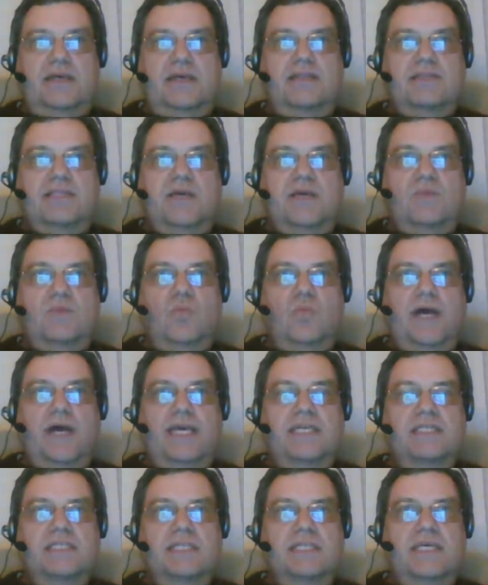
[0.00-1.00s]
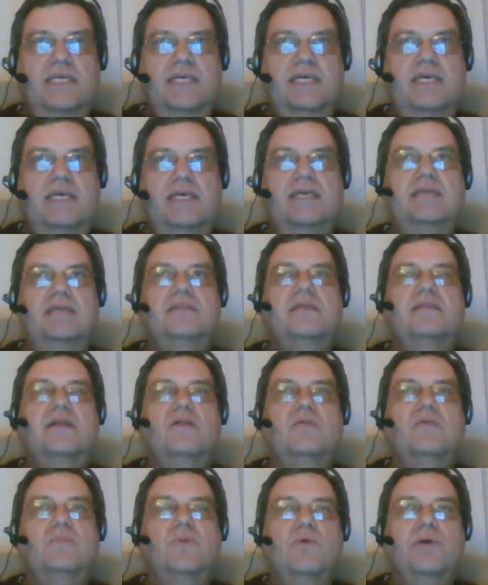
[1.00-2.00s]
In some ways, the, the
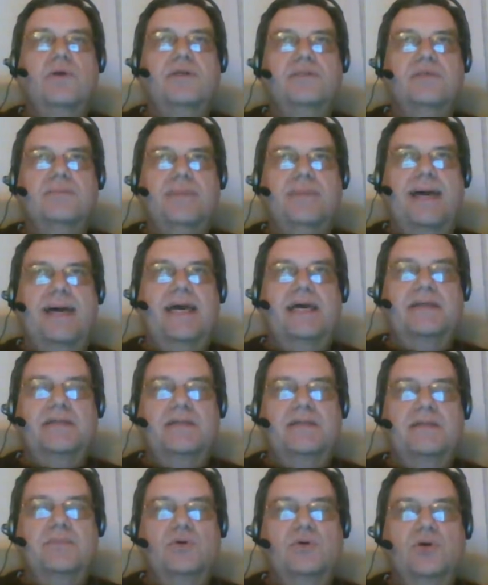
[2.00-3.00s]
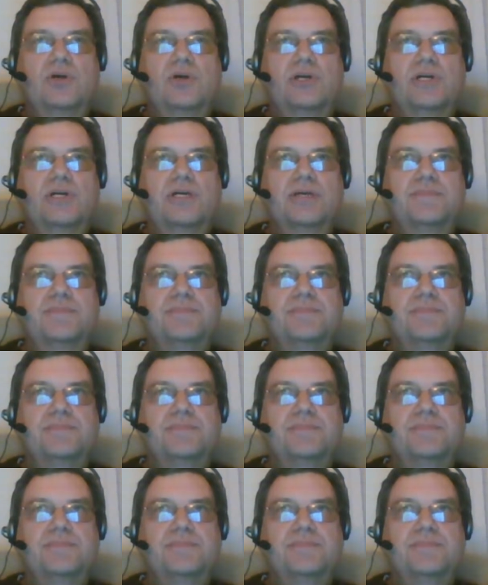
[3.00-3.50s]
null pointer pattern in the book,